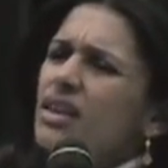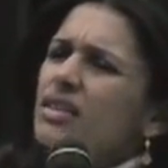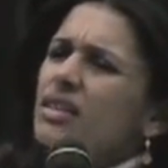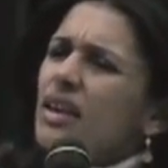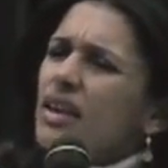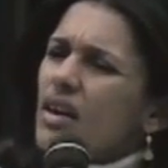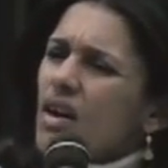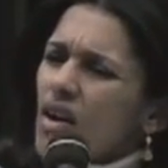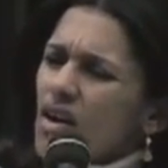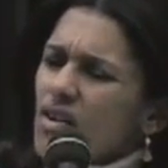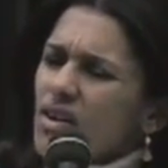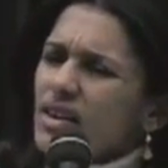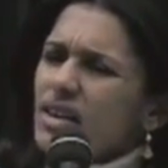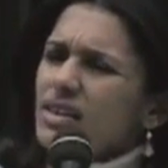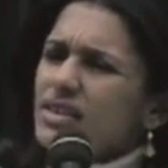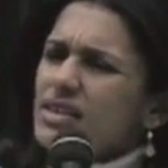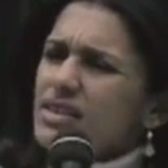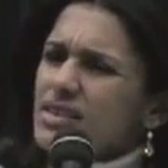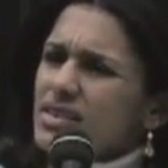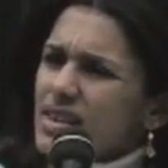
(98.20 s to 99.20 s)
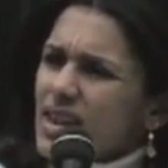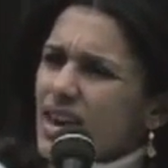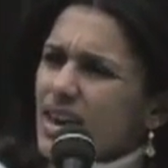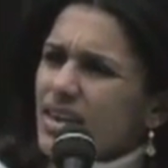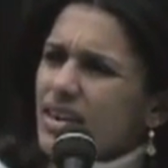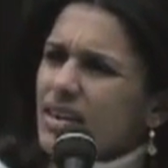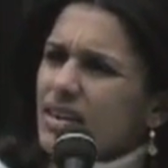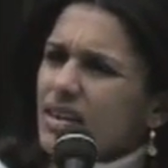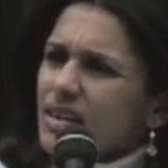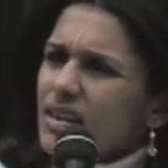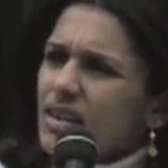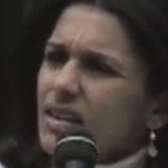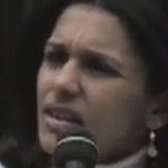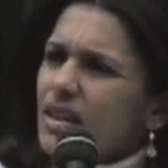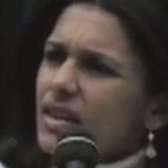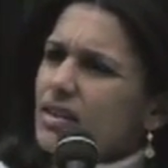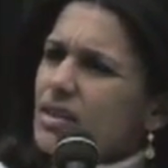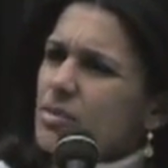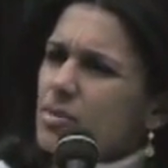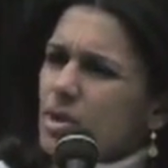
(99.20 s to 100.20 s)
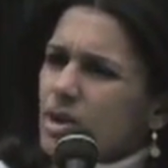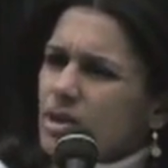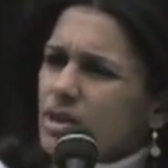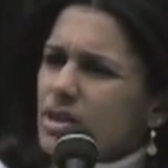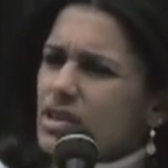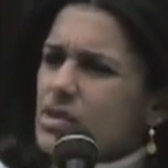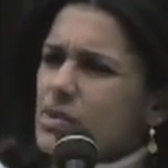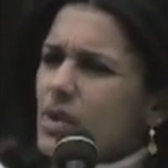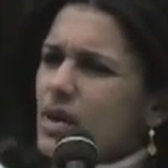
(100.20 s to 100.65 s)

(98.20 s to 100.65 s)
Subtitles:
They already decided that the buildings